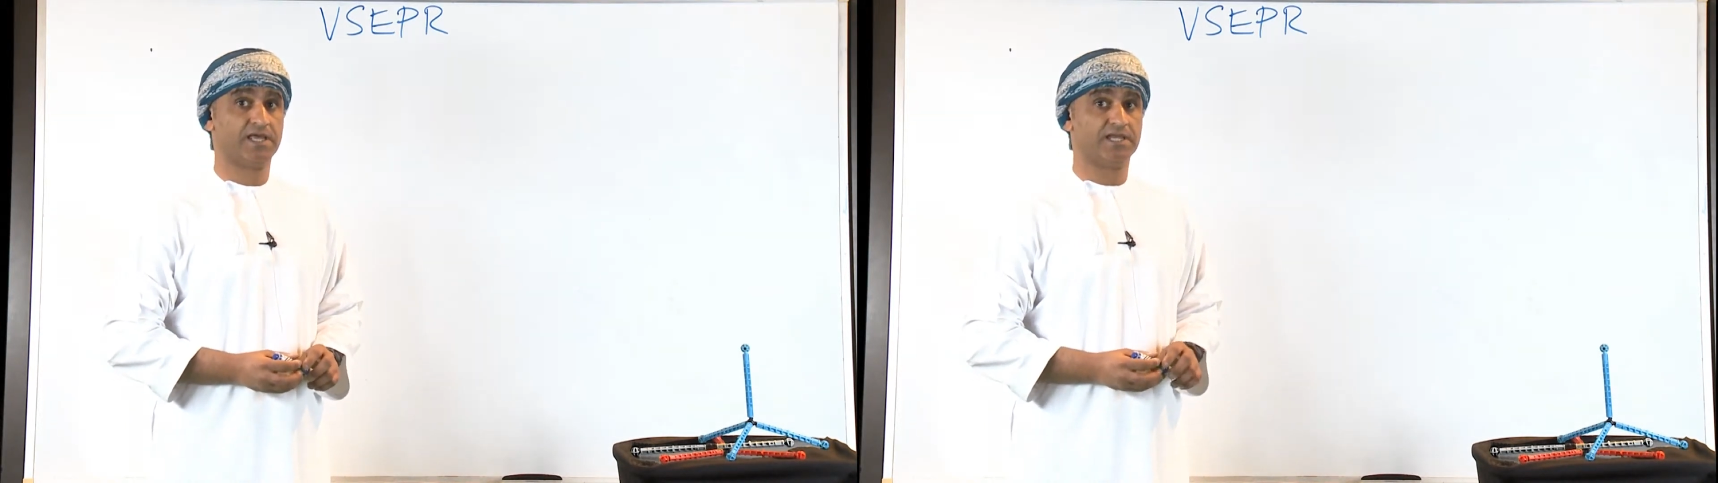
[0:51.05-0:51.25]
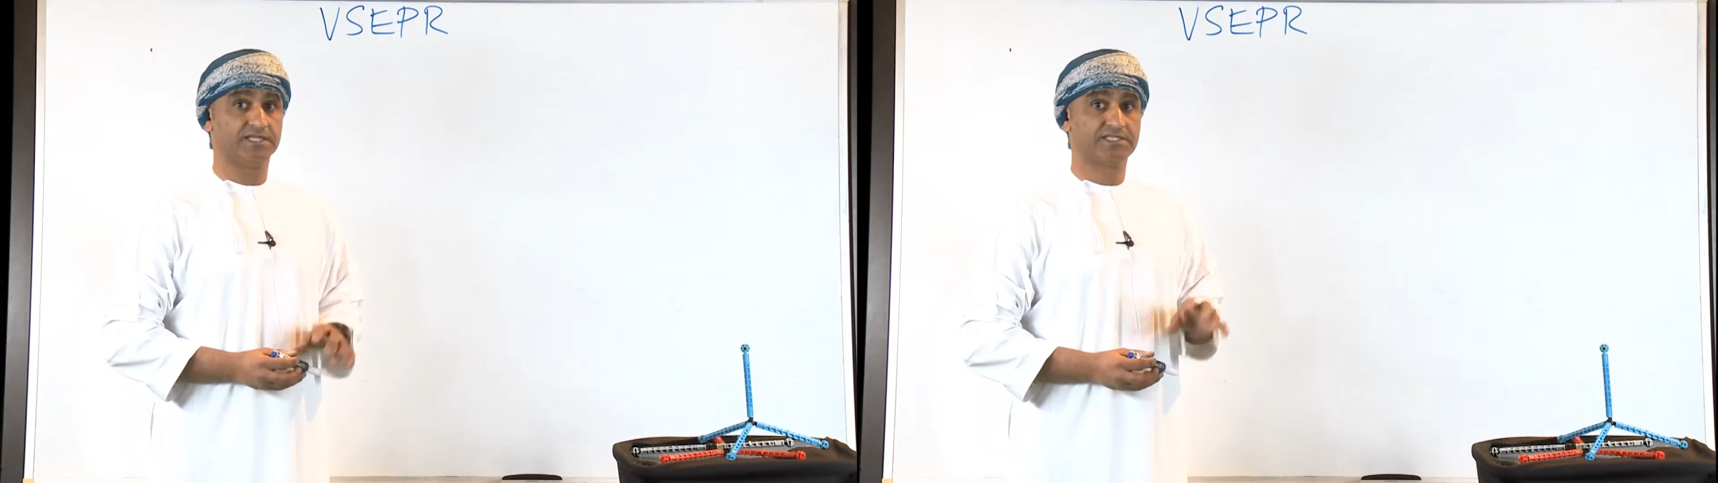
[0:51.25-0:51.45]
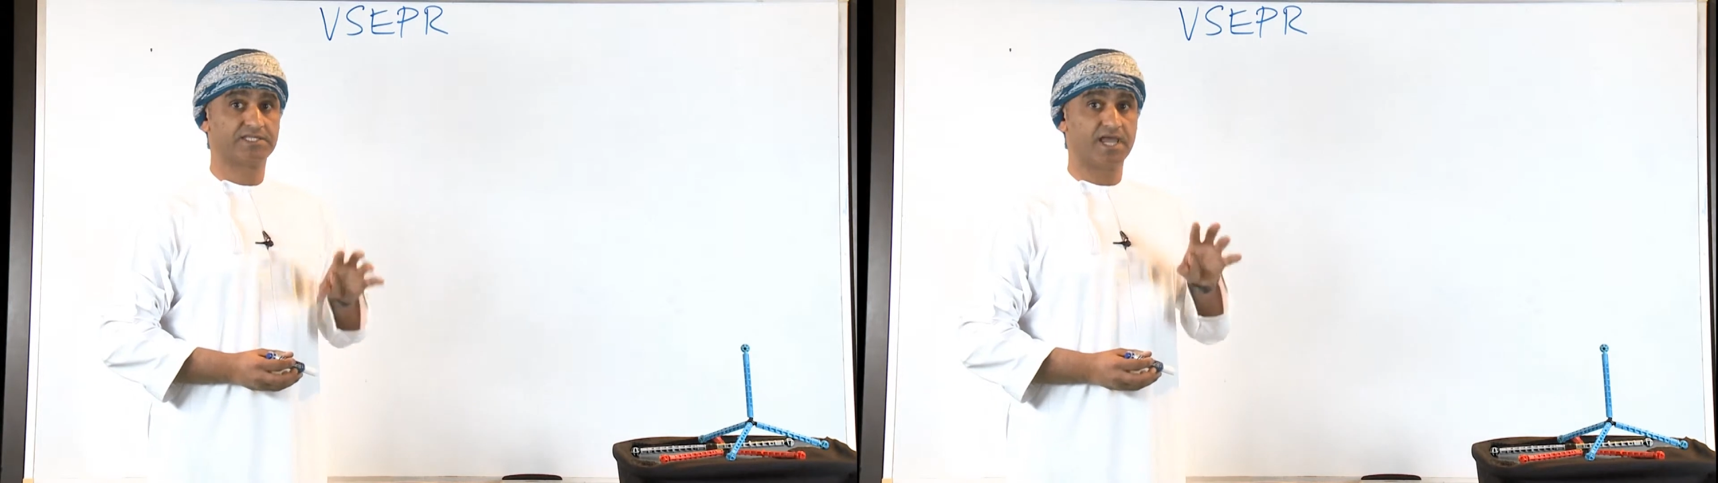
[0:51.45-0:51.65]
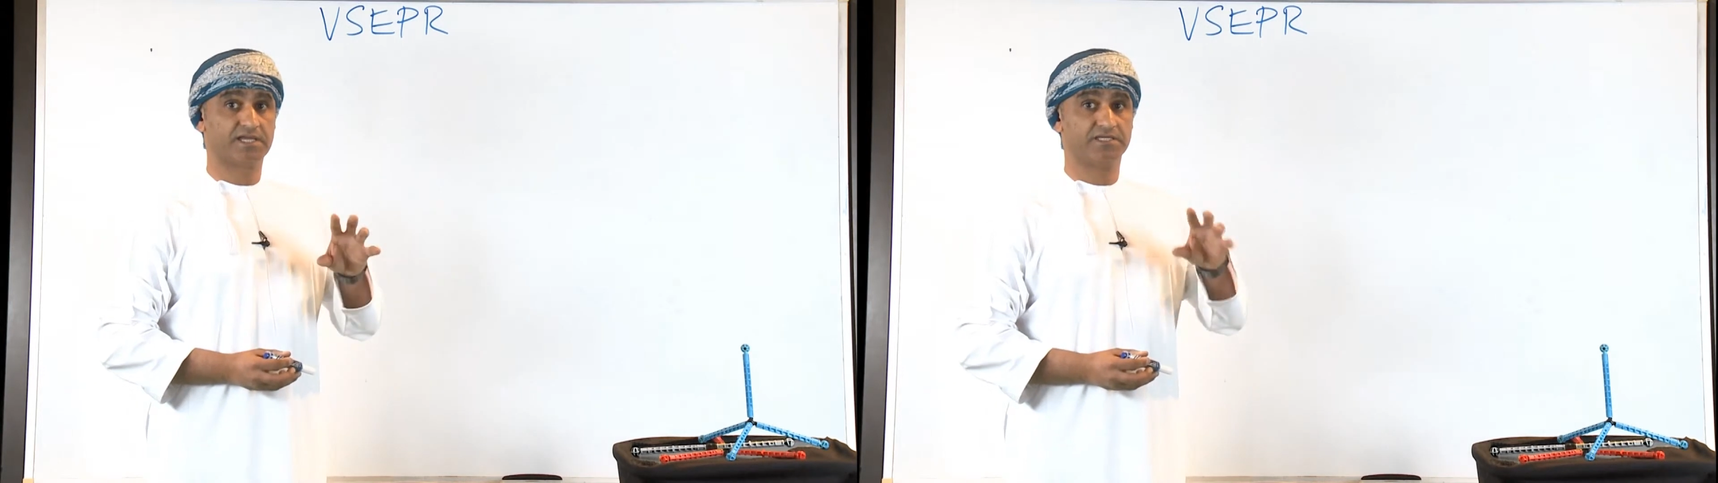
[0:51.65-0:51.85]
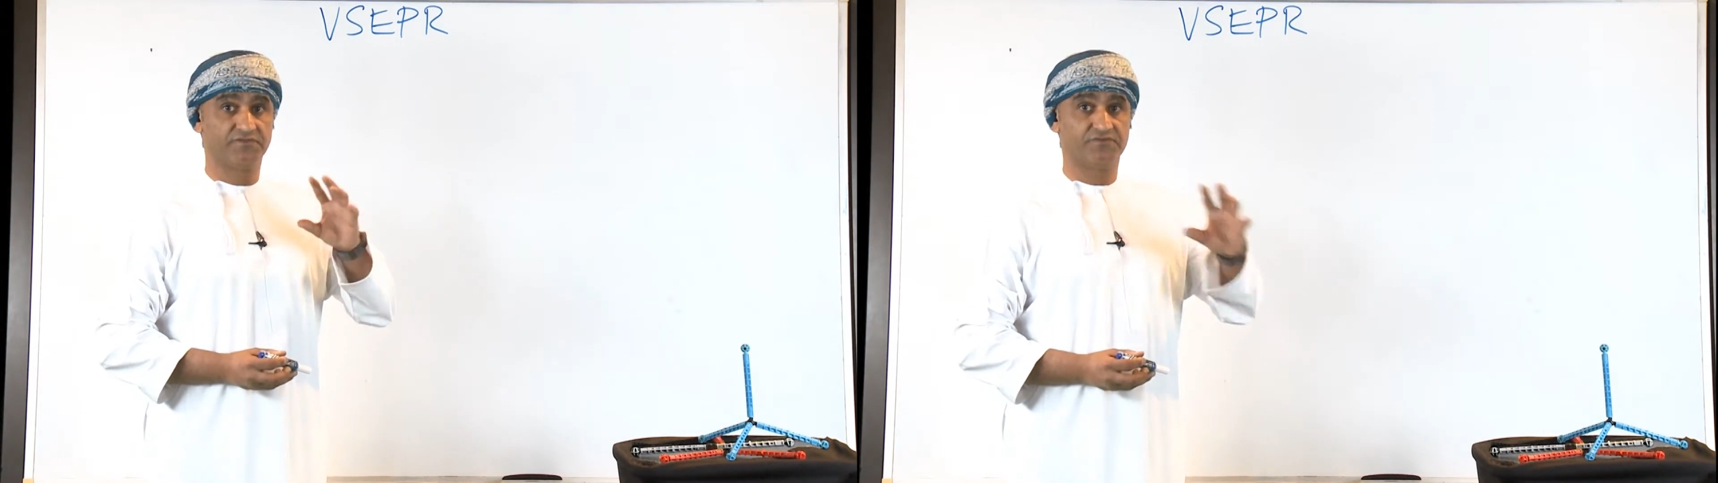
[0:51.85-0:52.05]
Let's
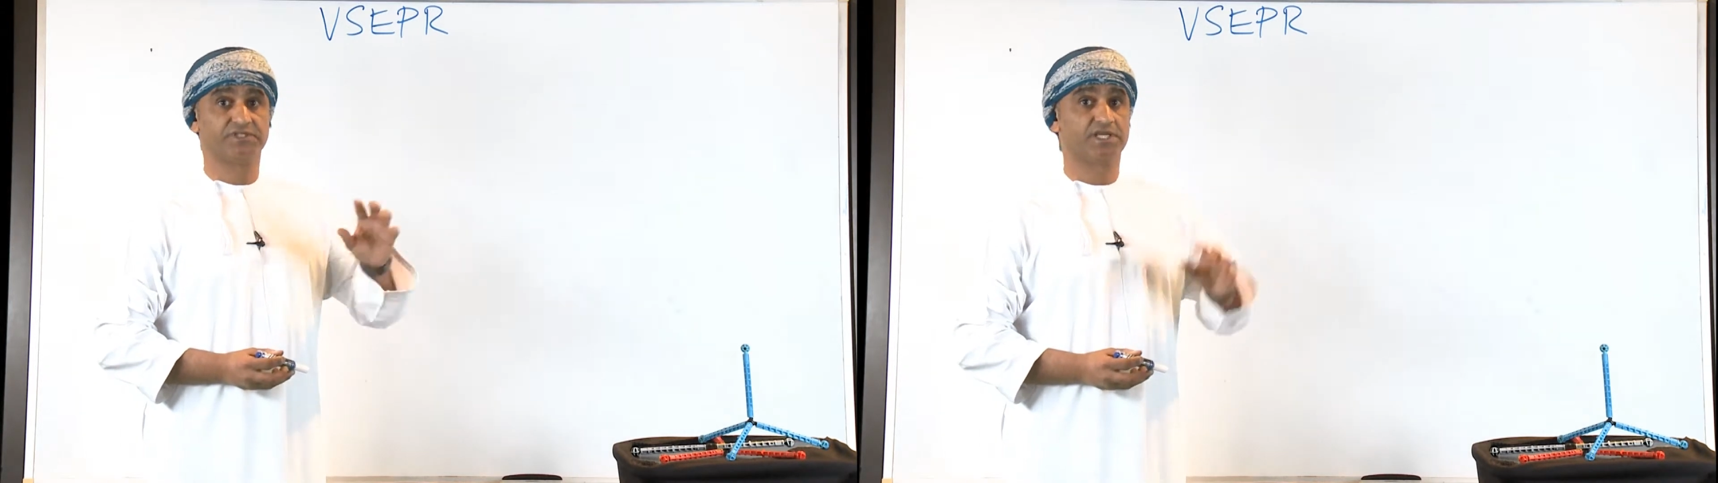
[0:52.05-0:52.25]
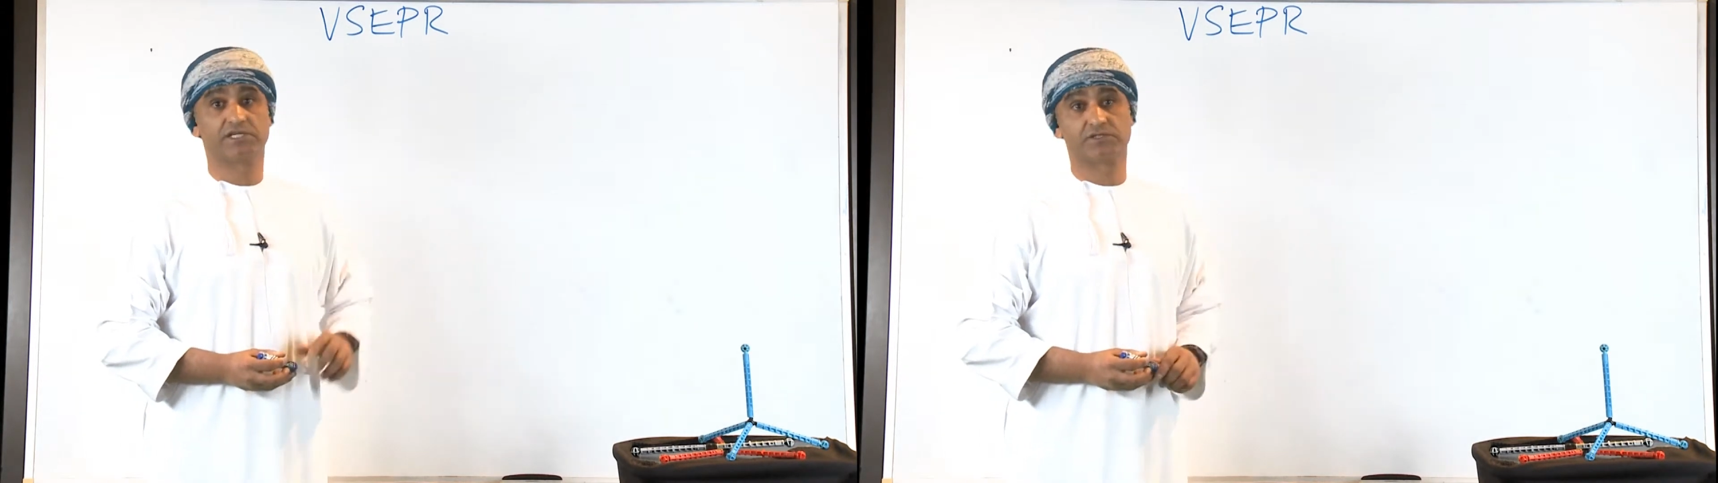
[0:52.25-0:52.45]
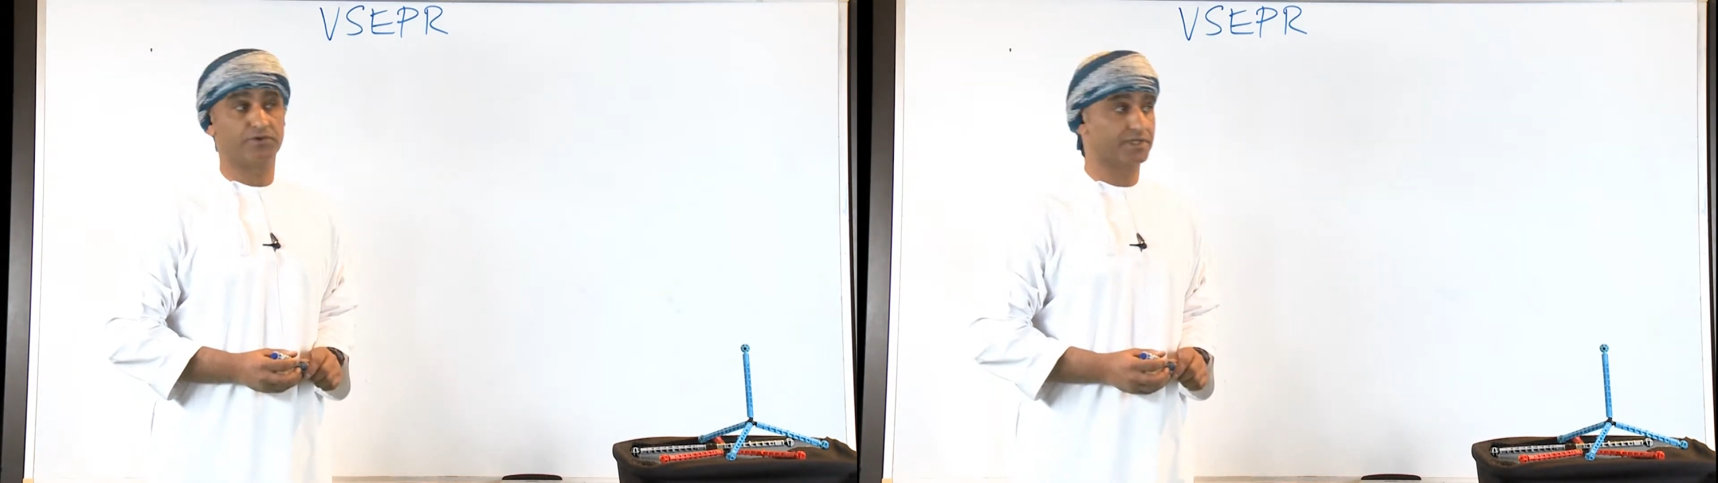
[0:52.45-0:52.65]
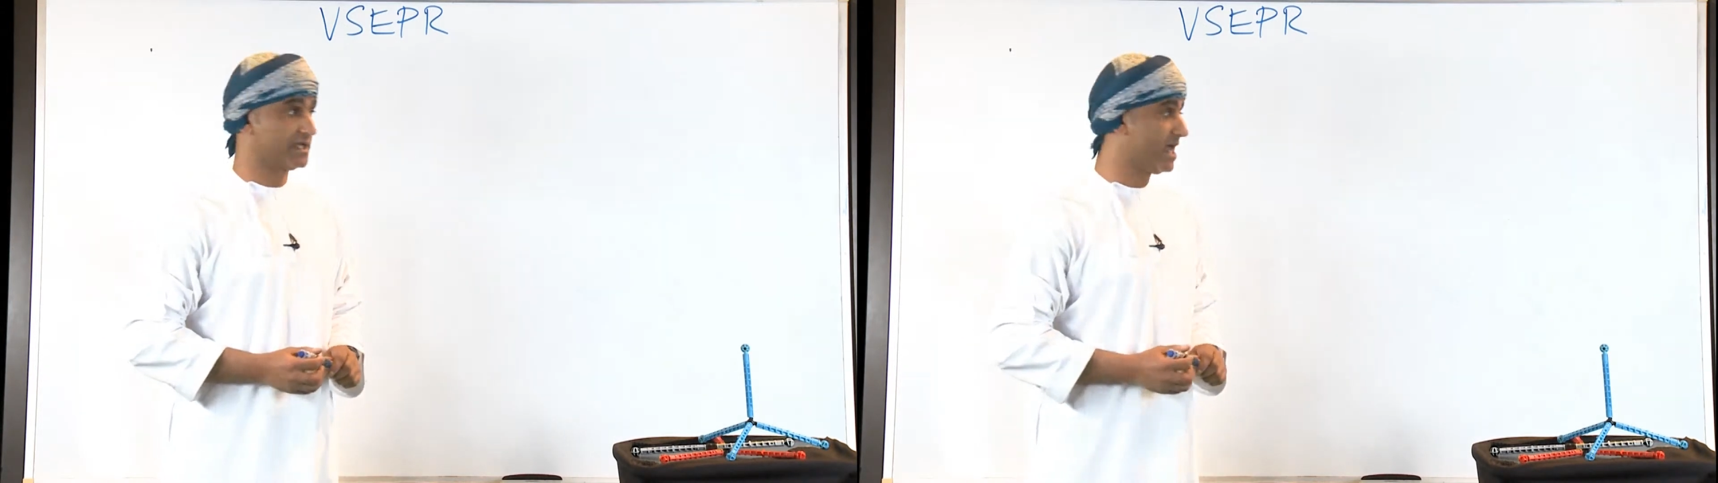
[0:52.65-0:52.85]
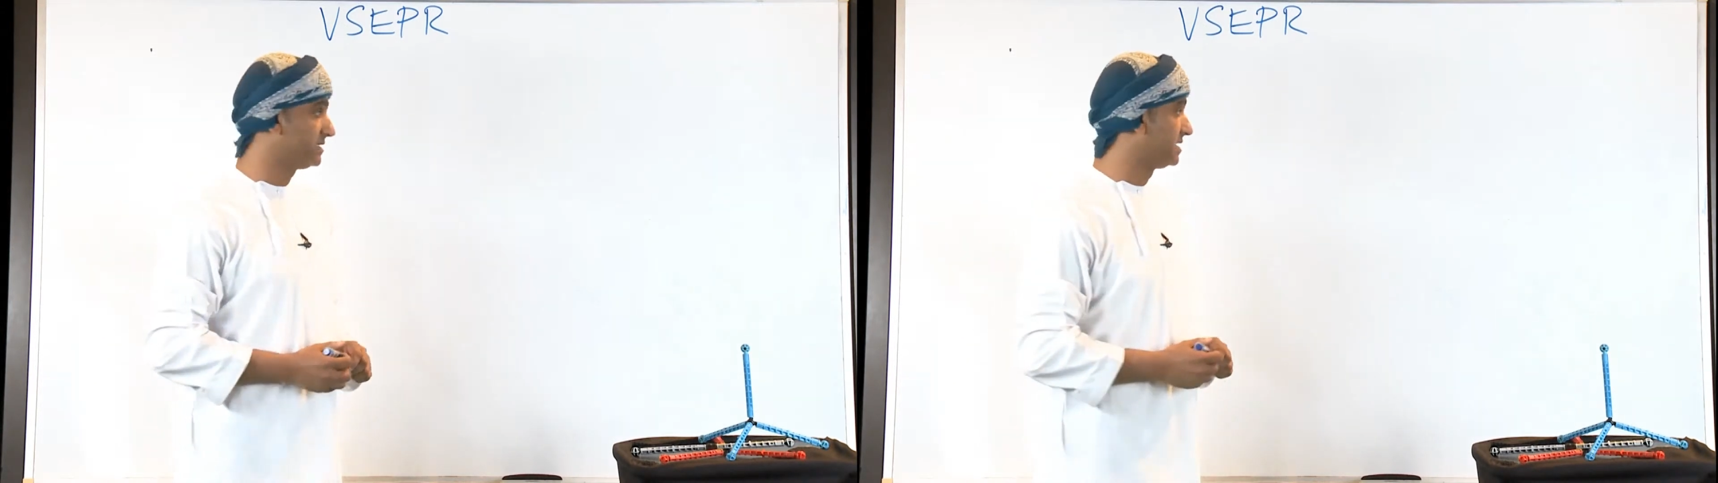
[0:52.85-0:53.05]
take different electronic
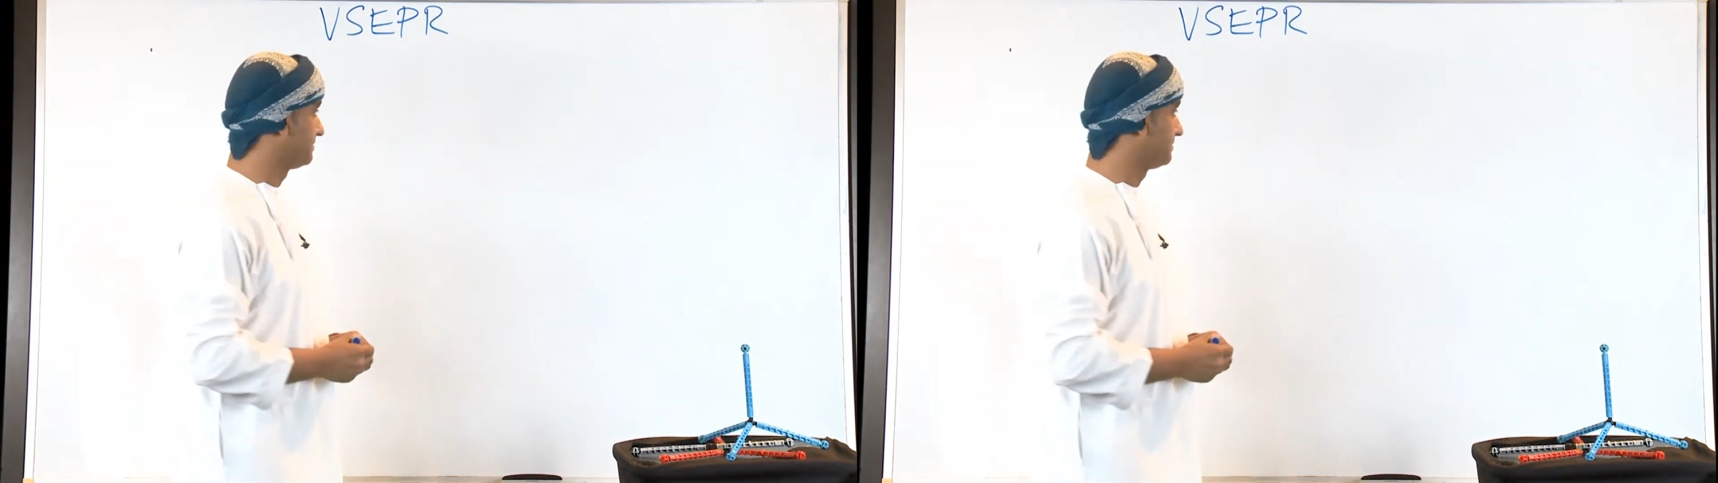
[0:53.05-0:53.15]
cases,